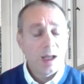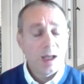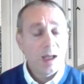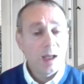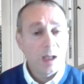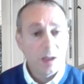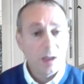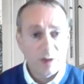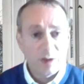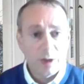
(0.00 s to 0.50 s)

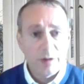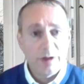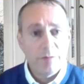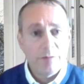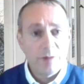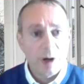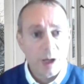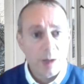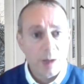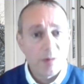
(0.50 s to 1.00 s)
it's only
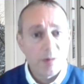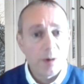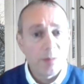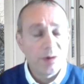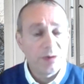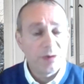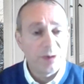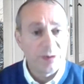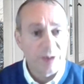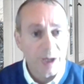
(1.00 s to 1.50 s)
right and proper
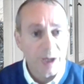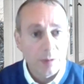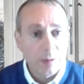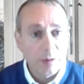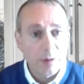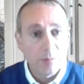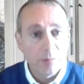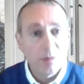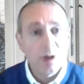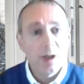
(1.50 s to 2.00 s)
to tell
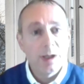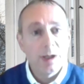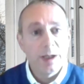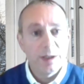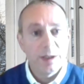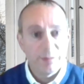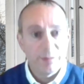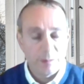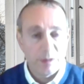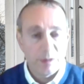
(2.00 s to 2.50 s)
them and
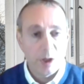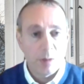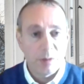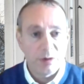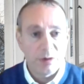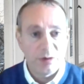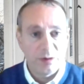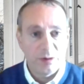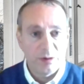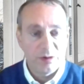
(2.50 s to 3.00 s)
give them the
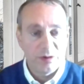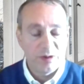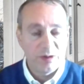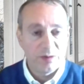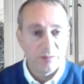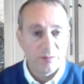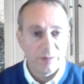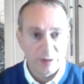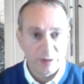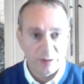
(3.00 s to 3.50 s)
opportunity
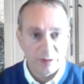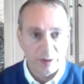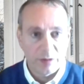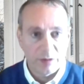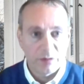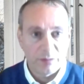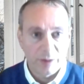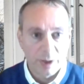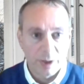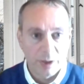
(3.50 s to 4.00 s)
to fix
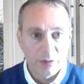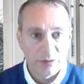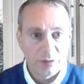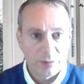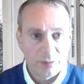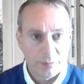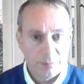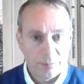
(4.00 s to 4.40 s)
things first.